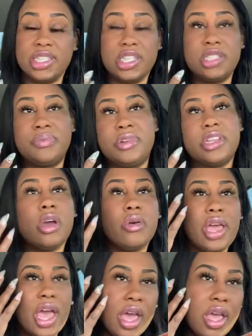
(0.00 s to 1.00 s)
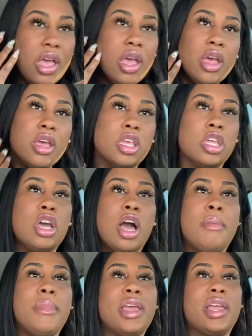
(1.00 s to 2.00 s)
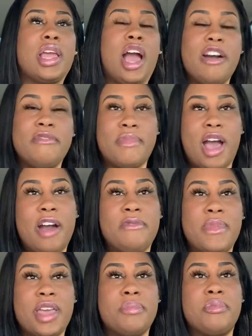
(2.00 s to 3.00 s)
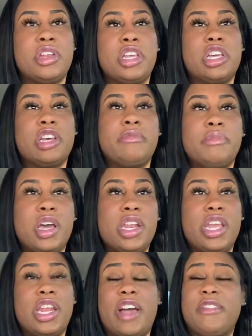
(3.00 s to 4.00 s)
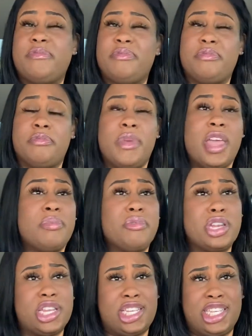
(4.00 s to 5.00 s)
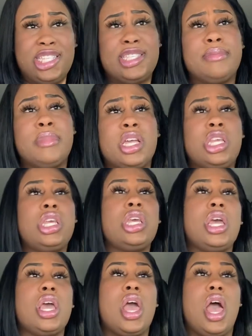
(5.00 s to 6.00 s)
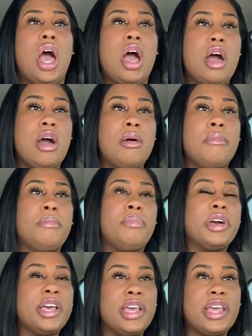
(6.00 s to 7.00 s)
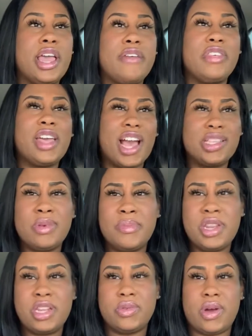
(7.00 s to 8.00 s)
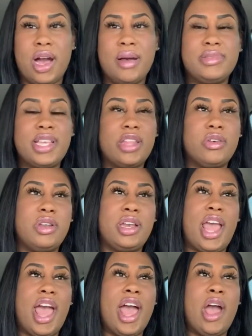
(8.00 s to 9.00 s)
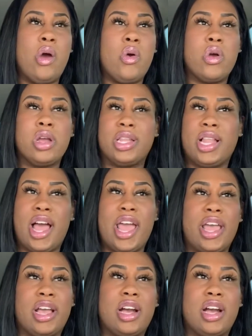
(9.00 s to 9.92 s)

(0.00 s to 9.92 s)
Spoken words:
and it's pretty okay. You know, I've made pretty good money, and I've made pretty decent money. But if you guys want me to do an update on that, or like,